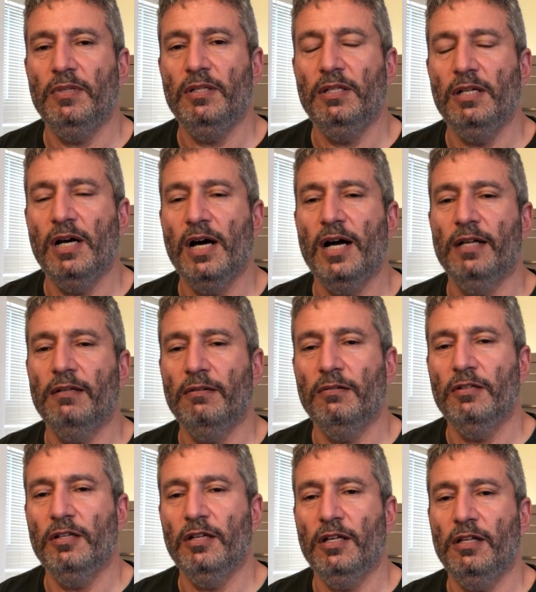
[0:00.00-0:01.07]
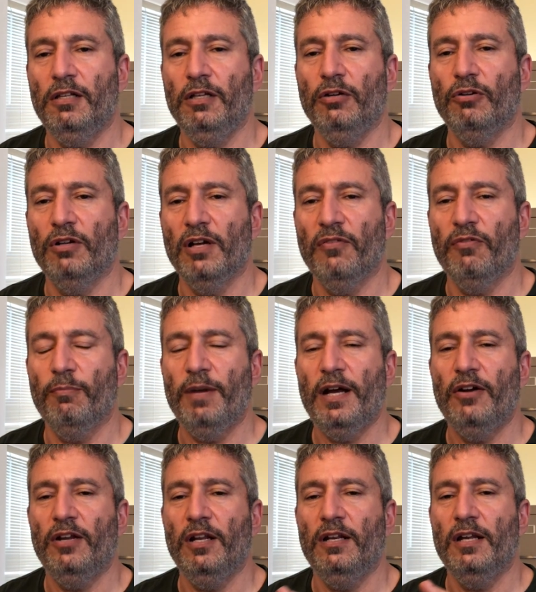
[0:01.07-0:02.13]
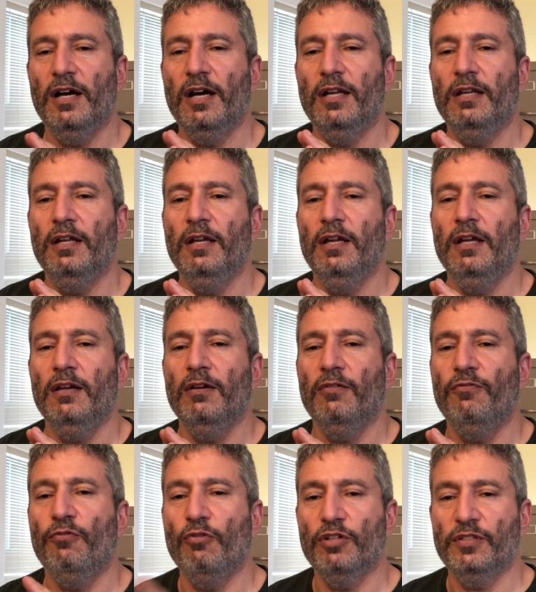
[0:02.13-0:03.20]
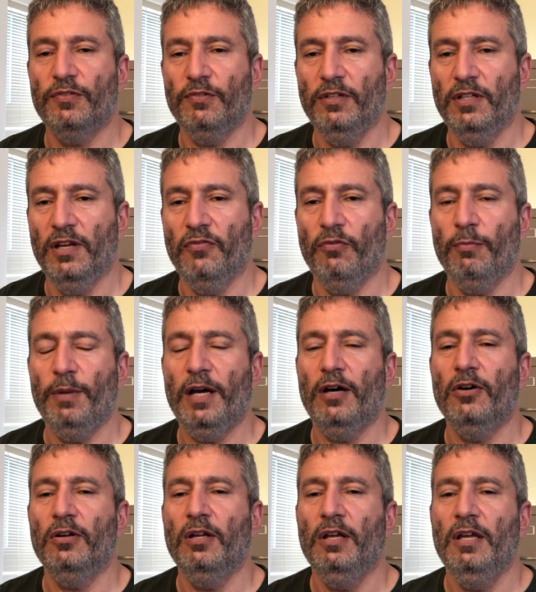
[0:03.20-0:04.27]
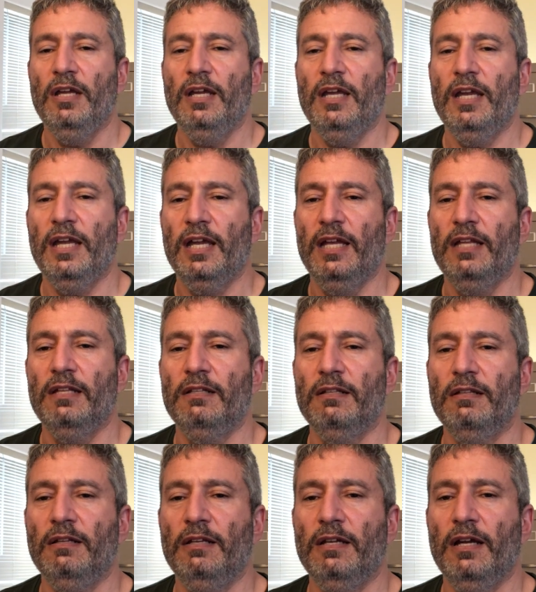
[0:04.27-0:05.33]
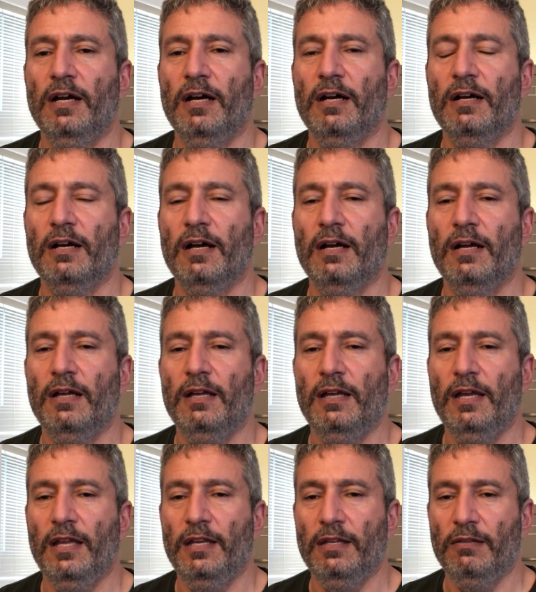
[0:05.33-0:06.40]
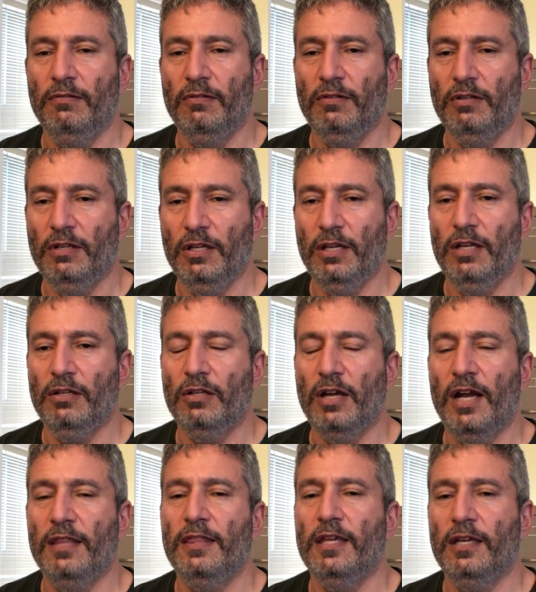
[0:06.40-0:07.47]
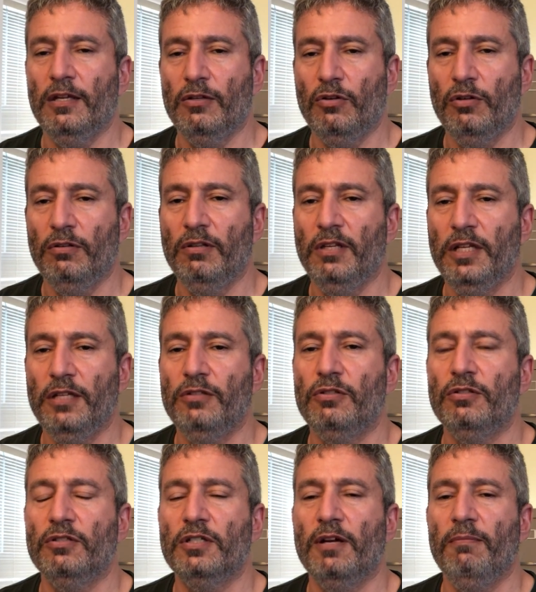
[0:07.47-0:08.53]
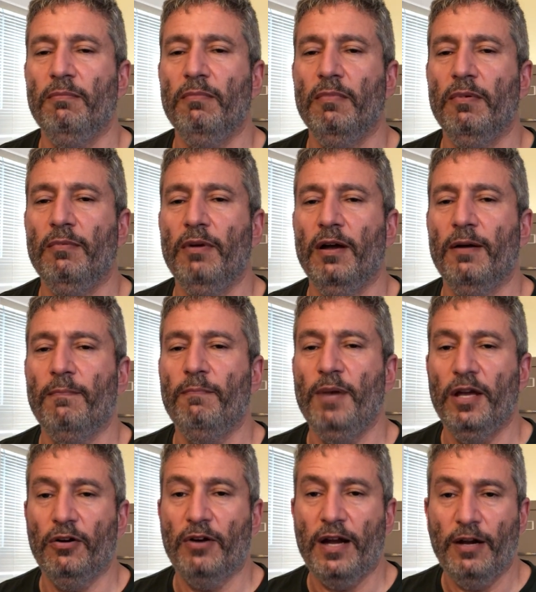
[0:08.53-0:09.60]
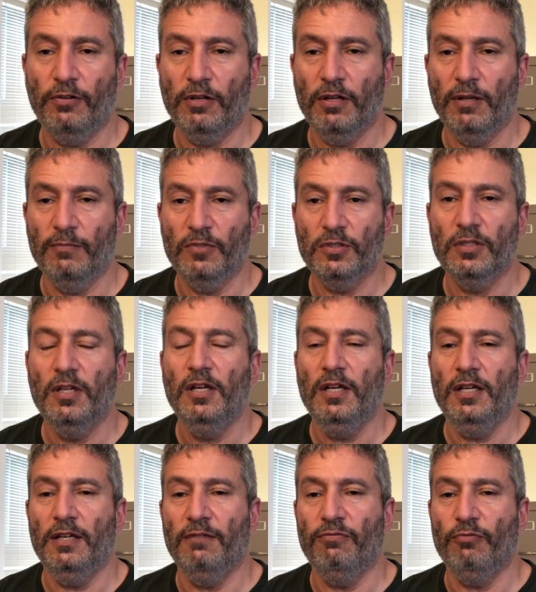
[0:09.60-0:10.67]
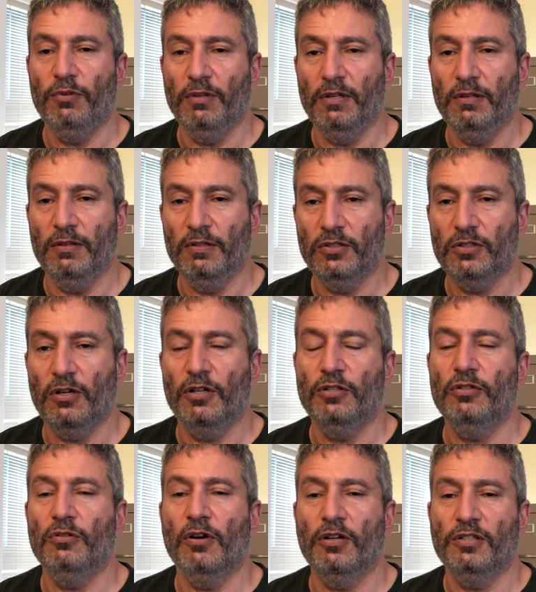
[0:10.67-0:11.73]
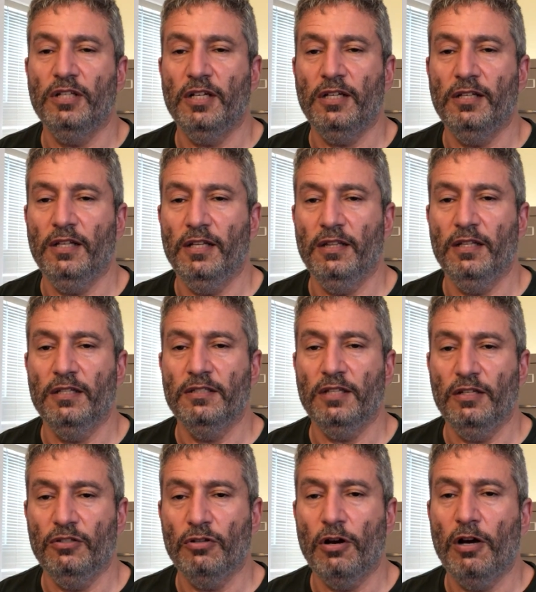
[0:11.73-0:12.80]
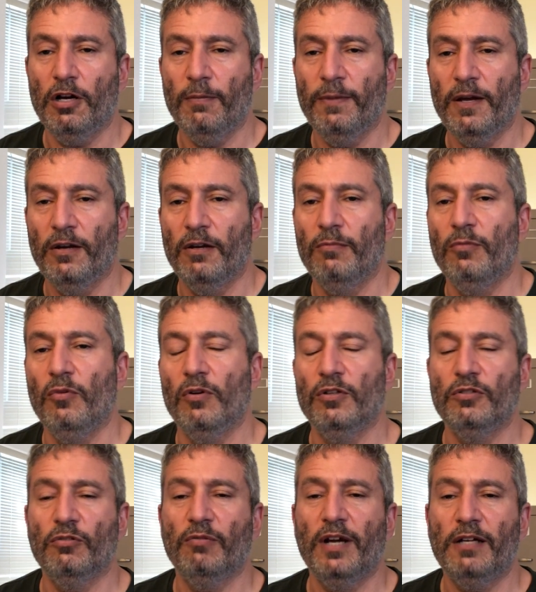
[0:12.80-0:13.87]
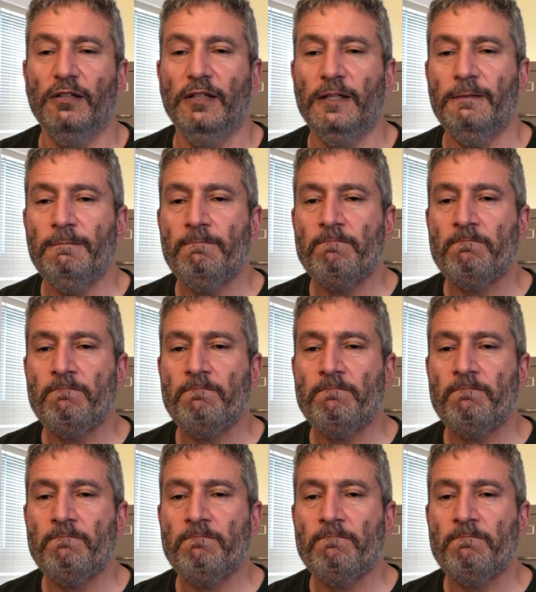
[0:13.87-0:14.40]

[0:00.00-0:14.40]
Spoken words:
not clear enough about, and not forceful enough about, and I think it could lead to some better outcomes if we start to articulate this and talk about it more directly.